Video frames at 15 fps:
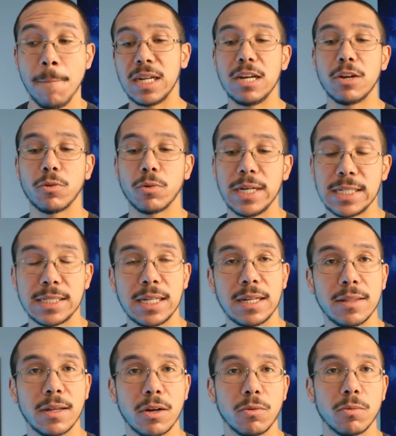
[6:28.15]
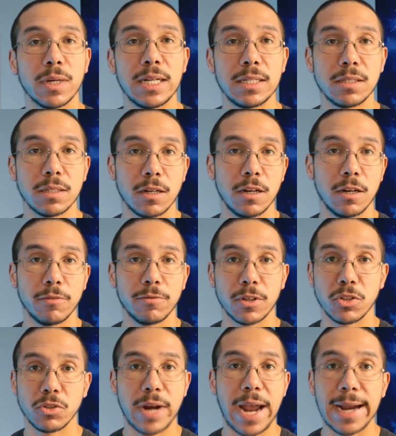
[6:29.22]
decreasing their risk of
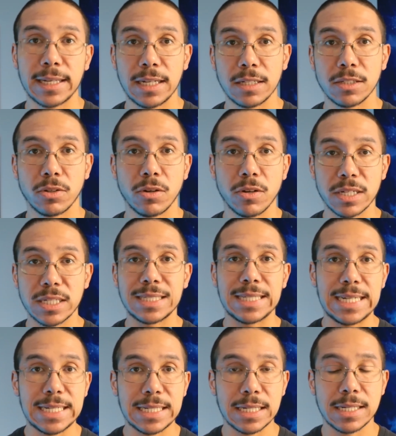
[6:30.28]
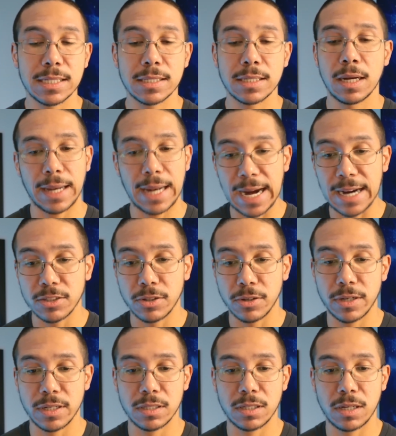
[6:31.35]
contracting certain diseases,
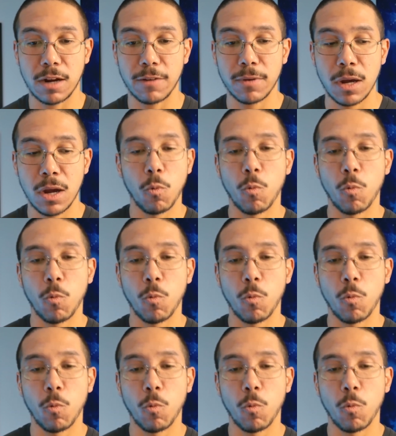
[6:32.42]
cancer and stuff,